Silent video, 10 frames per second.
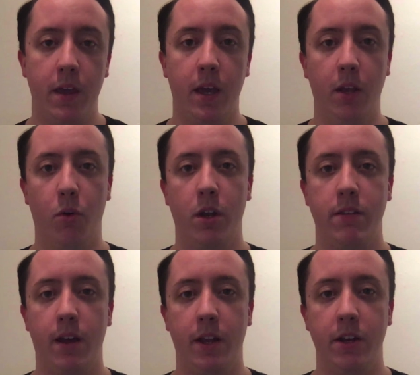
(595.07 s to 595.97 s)
In order
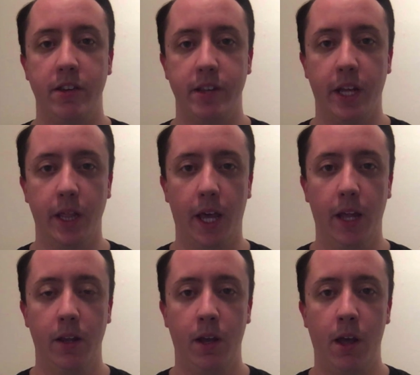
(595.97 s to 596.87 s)
to understand
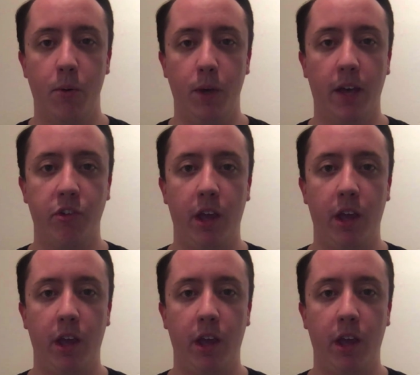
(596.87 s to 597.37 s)
that, we actually